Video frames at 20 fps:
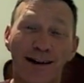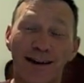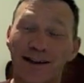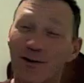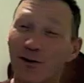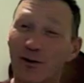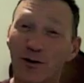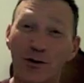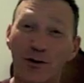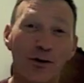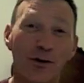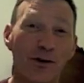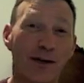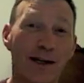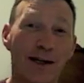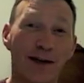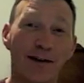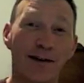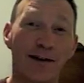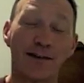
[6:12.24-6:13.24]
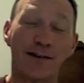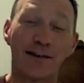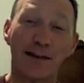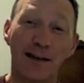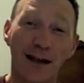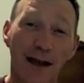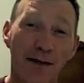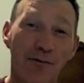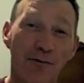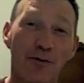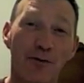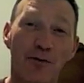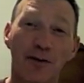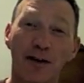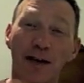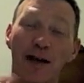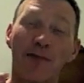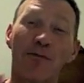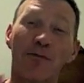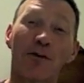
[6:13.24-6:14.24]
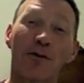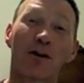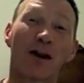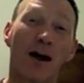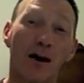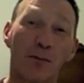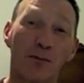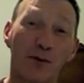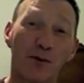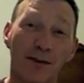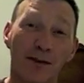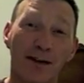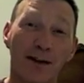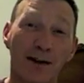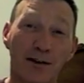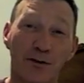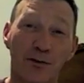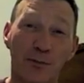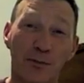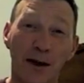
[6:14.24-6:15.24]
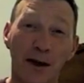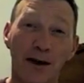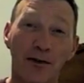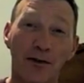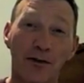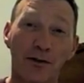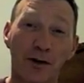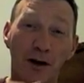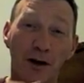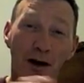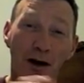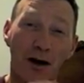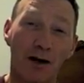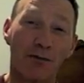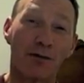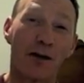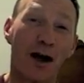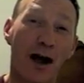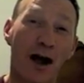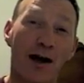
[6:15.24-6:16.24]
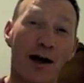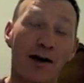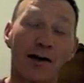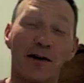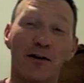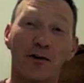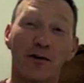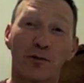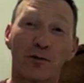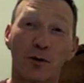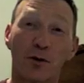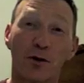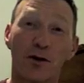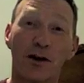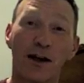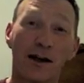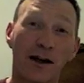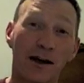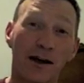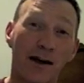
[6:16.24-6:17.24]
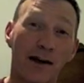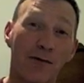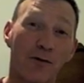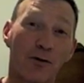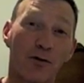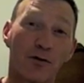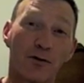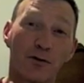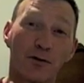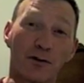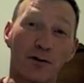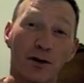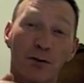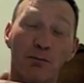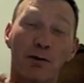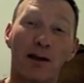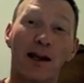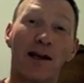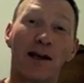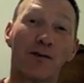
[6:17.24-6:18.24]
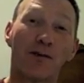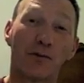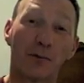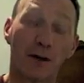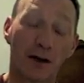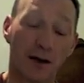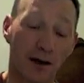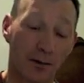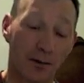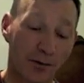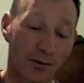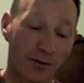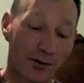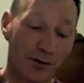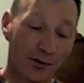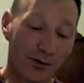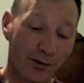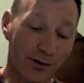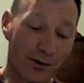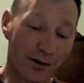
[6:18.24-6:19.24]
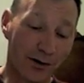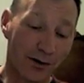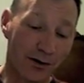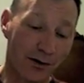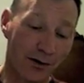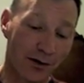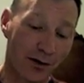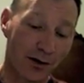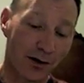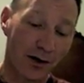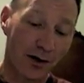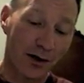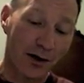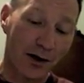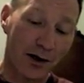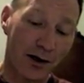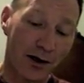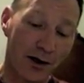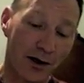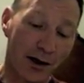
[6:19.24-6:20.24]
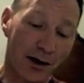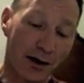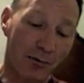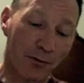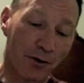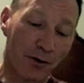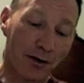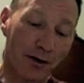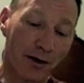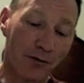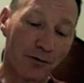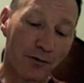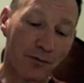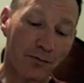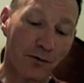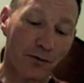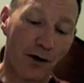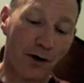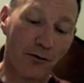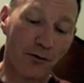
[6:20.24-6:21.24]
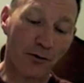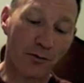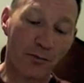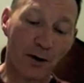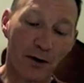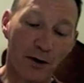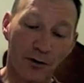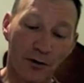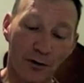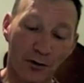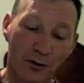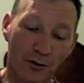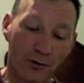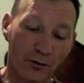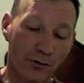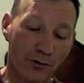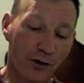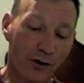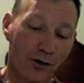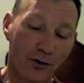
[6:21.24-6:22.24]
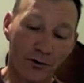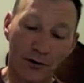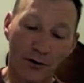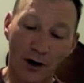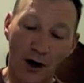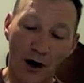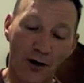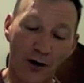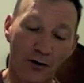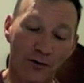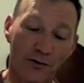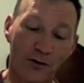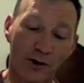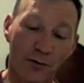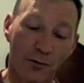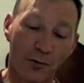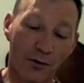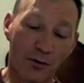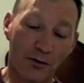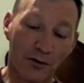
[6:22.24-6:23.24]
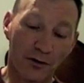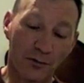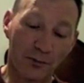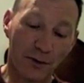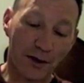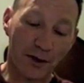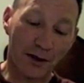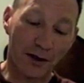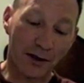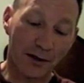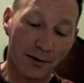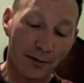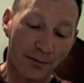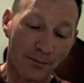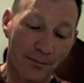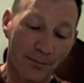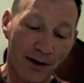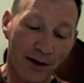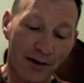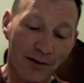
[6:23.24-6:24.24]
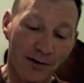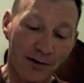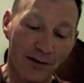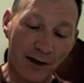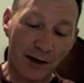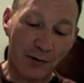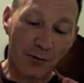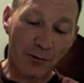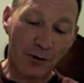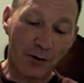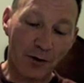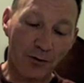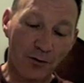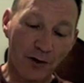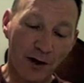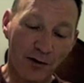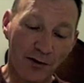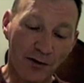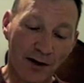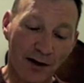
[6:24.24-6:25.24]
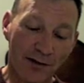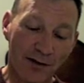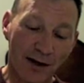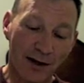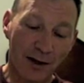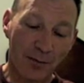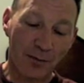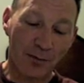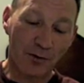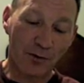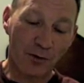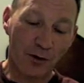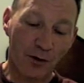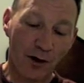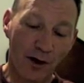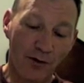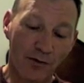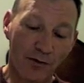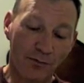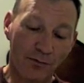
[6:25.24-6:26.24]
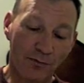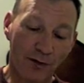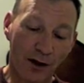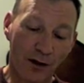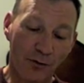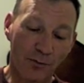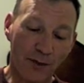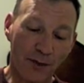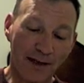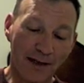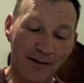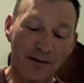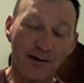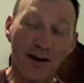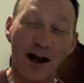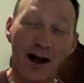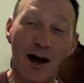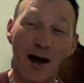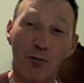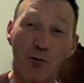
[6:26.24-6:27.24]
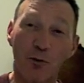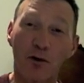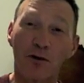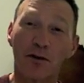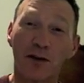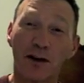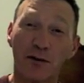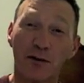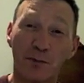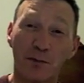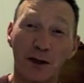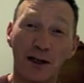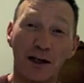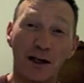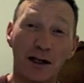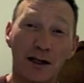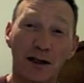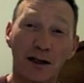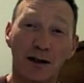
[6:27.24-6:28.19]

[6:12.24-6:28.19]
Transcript: Unity is never, never comes at the expense of God and His Word, and it never complacent when it comes to sin. Uh, anyone who loves his father or mother or son or daughter is not worthy of me. It says, anyone who does not take up his cross and follow me is not worthy of me.